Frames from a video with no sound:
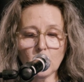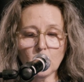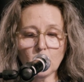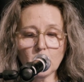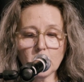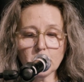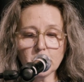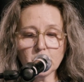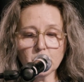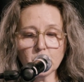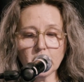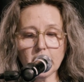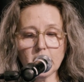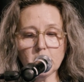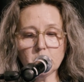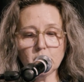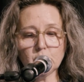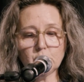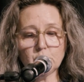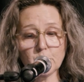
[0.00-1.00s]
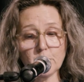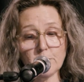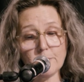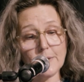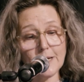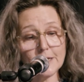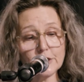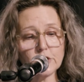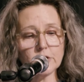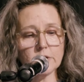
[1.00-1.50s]
women were able to
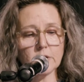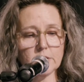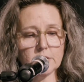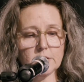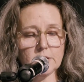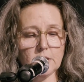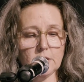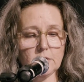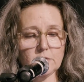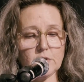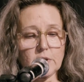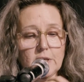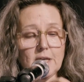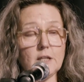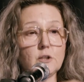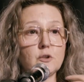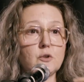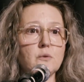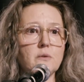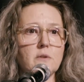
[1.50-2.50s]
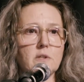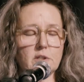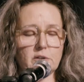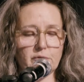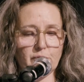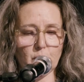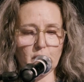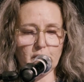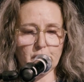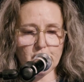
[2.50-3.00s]
imagine ourselves into
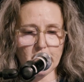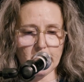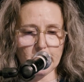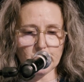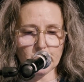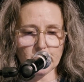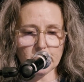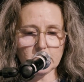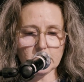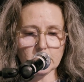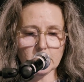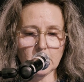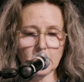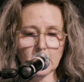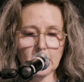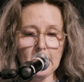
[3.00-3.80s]
these four changes